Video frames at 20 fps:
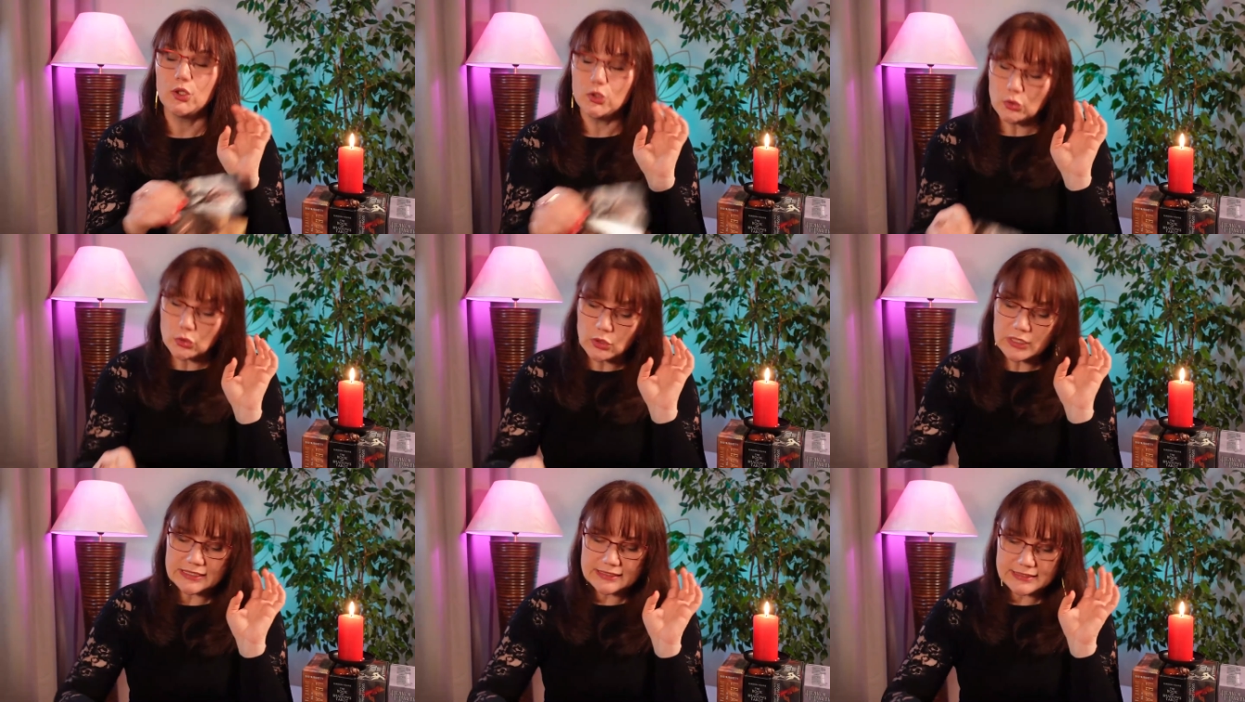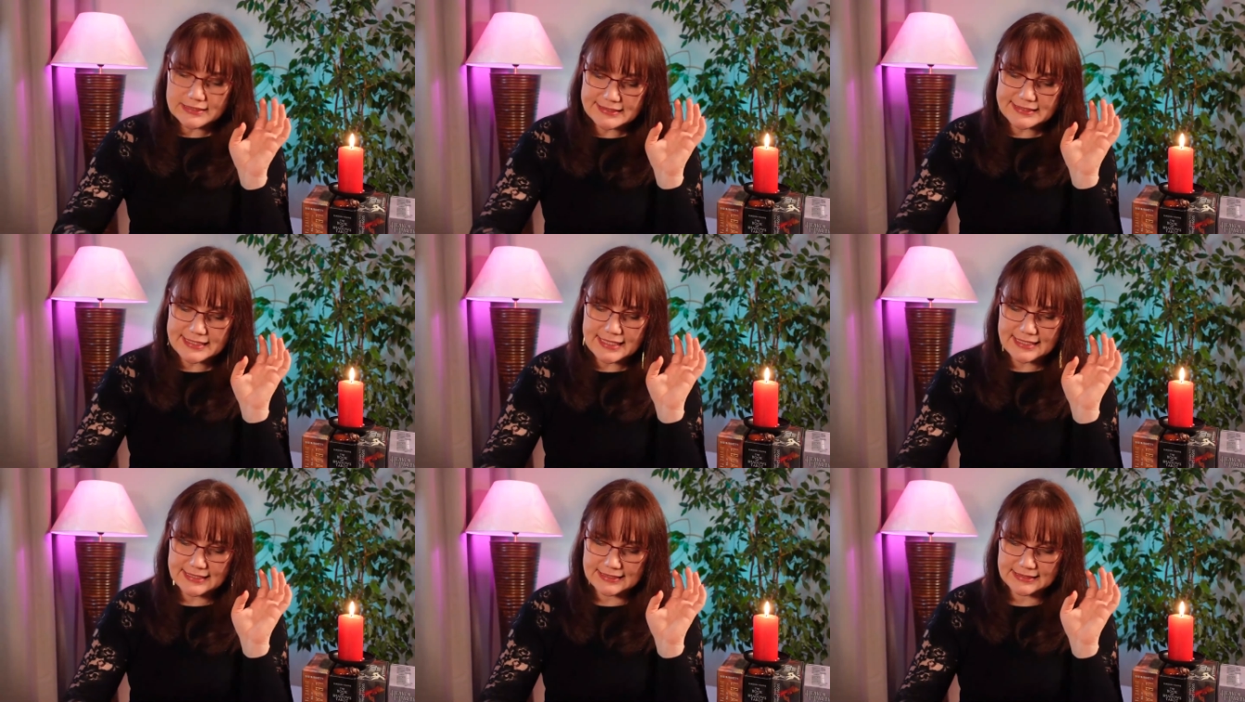to
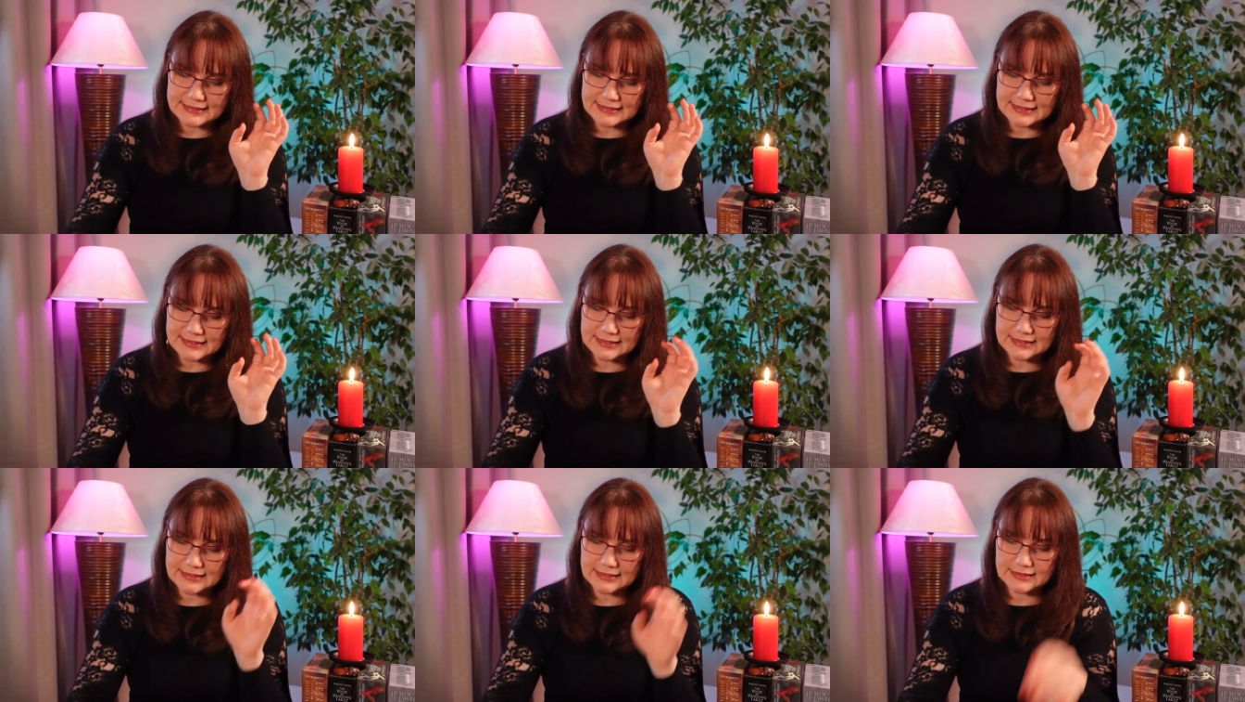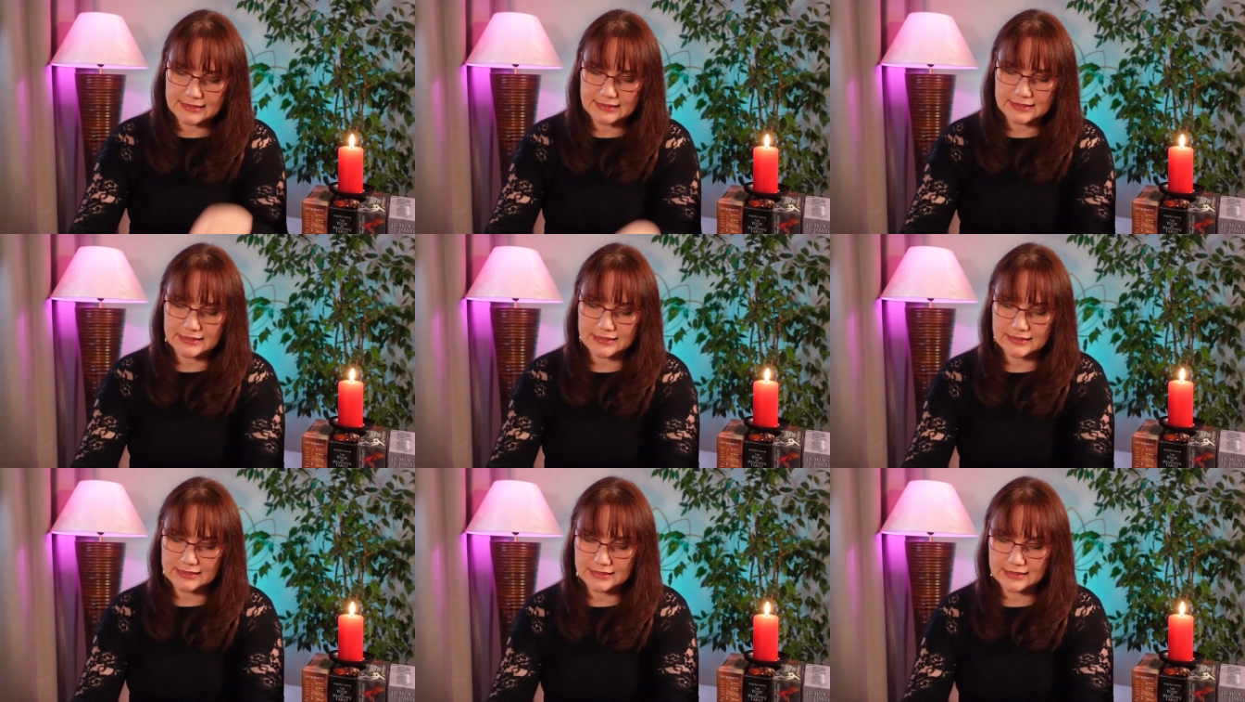understand
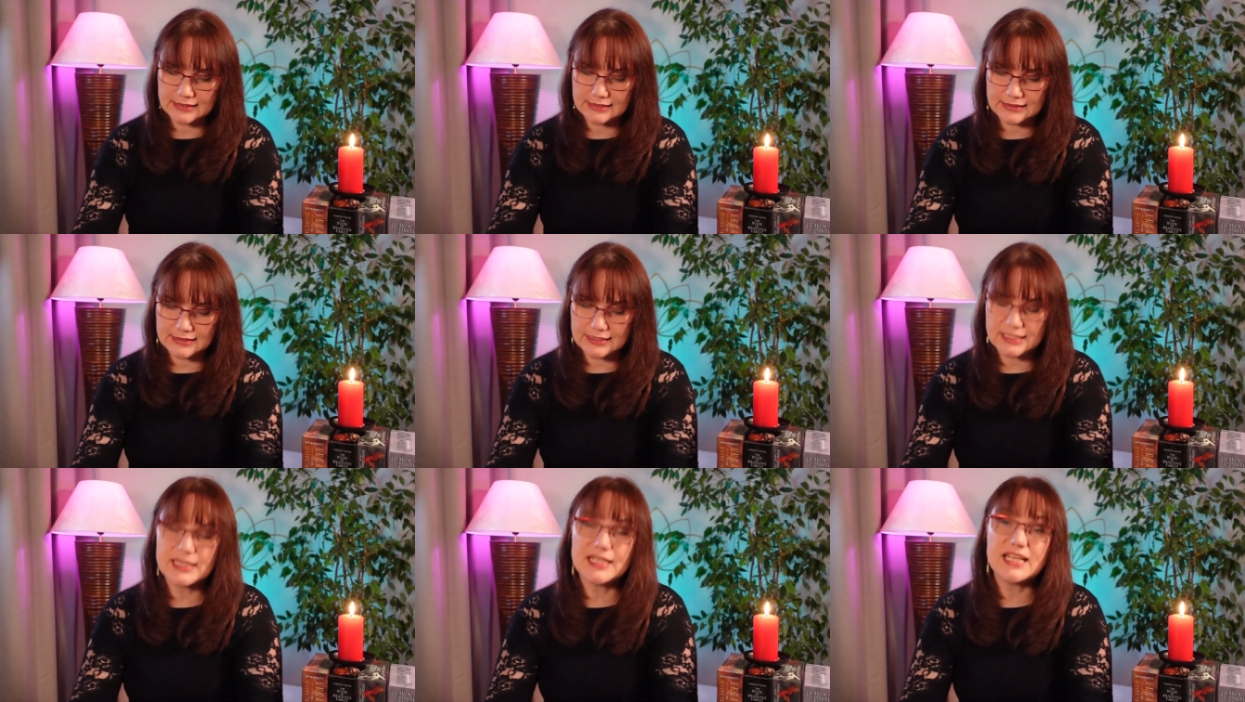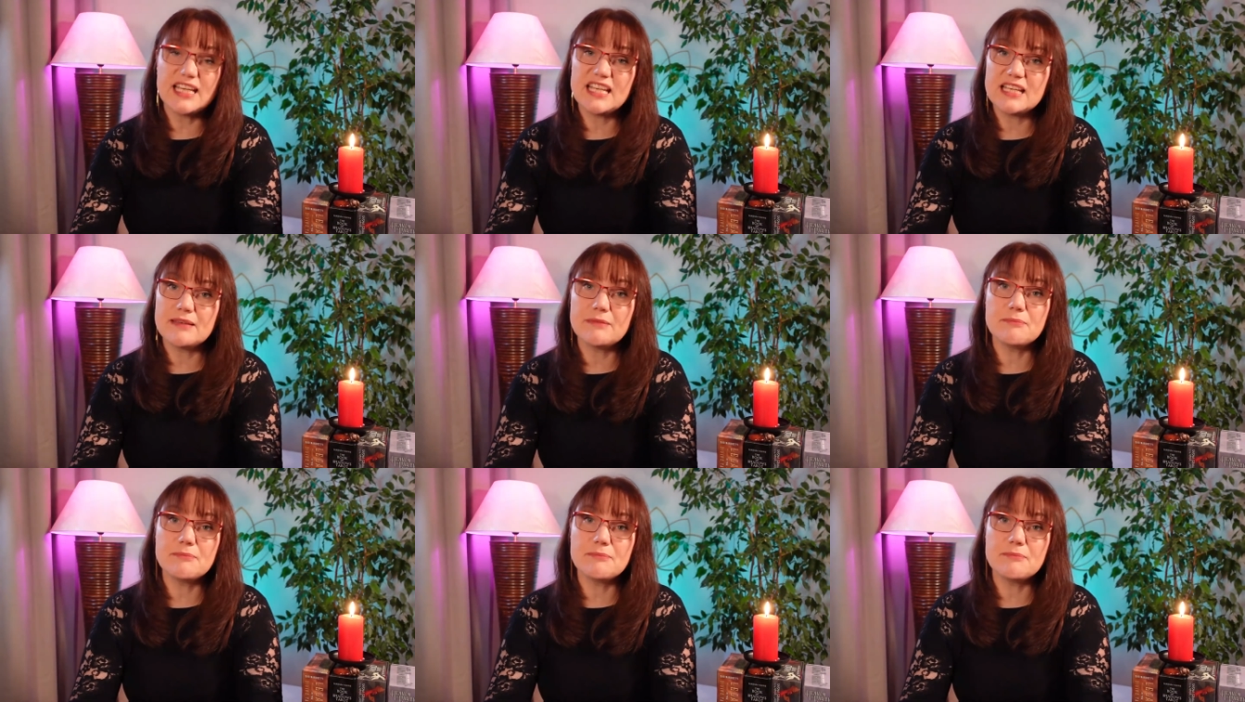that they